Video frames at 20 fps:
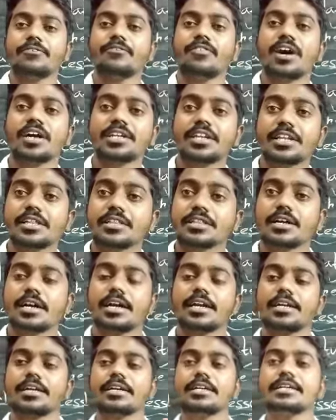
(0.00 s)
water is
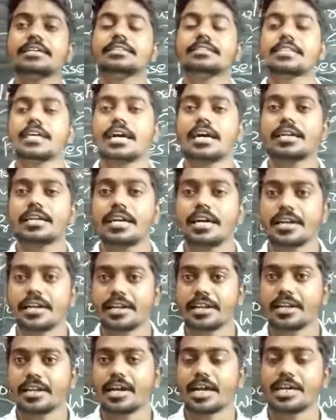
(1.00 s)
called third
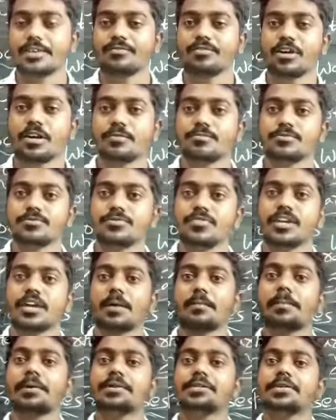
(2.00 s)
order landforms. We
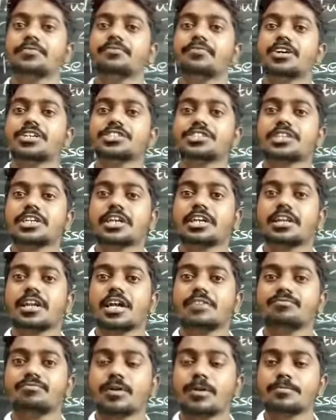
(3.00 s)
completed the first order
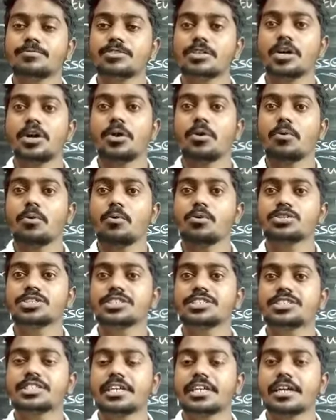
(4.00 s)
landforms,
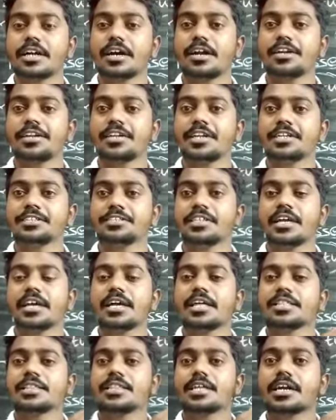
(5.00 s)
oceans and continents,
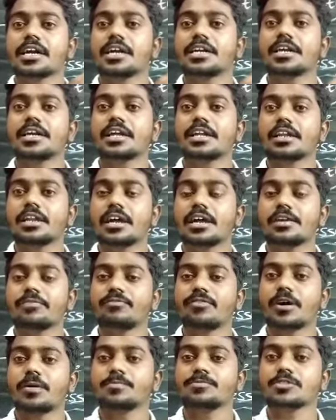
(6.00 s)
second order
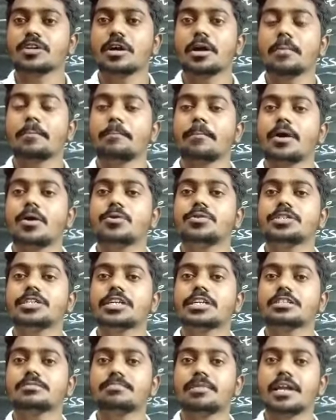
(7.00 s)
landforms,
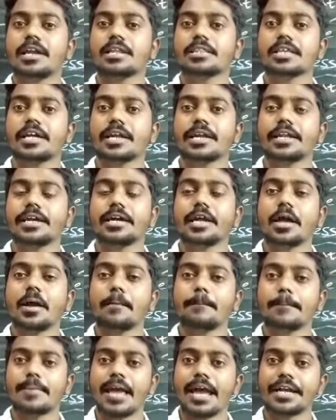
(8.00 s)
mountains, plains and
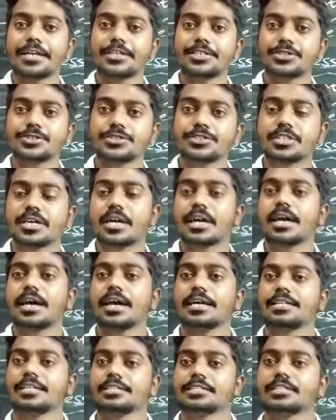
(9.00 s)
plateaus,
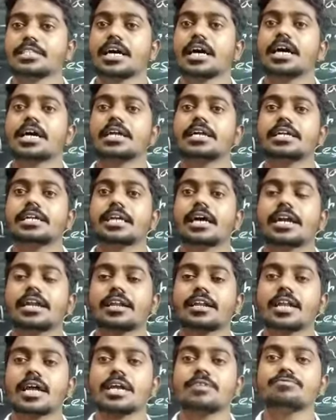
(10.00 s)
and the third order
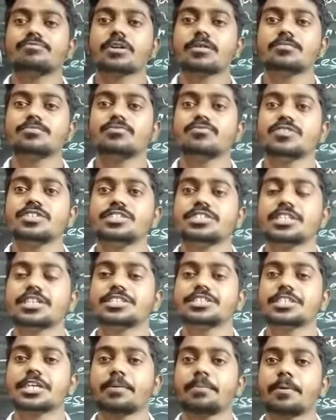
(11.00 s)
landforms which are
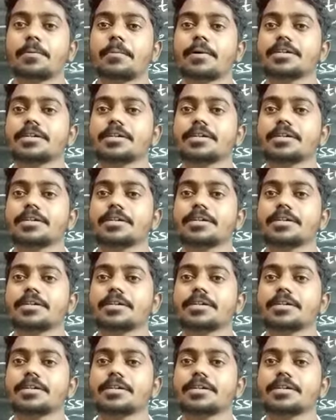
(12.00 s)
shaped